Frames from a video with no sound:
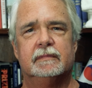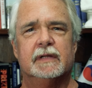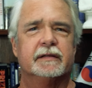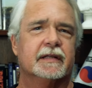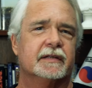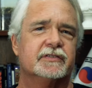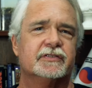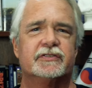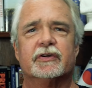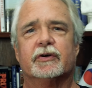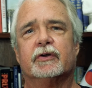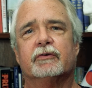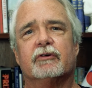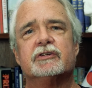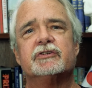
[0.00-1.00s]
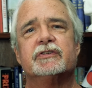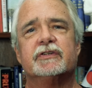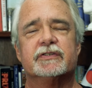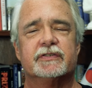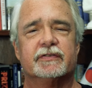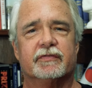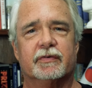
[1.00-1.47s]
not necessarily Russian
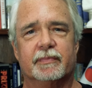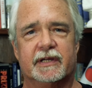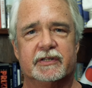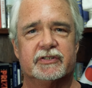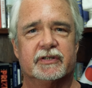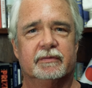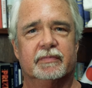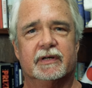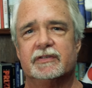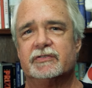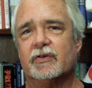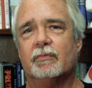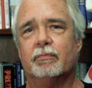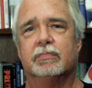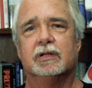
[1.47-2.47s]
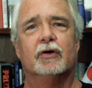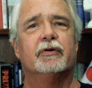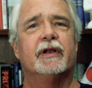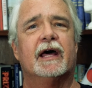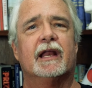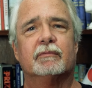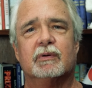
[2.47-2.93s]
disinformation, but it's all
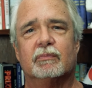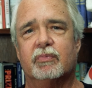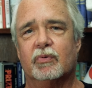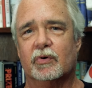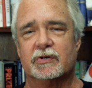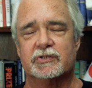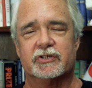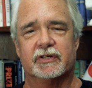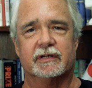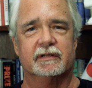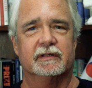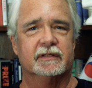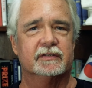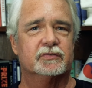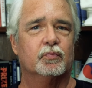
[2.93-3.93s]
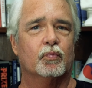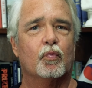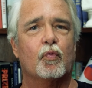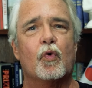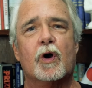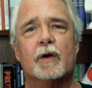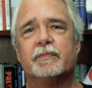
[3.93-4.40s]
blown out of proportion, it's
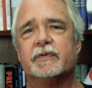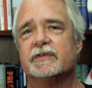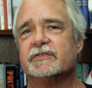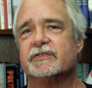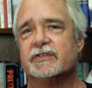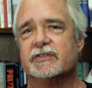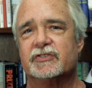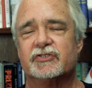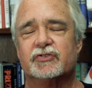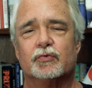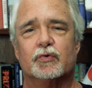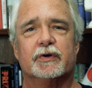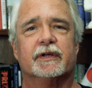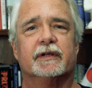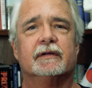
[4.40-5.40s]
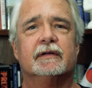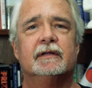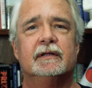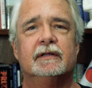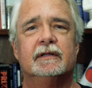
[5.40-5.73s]
warped, it's distorted,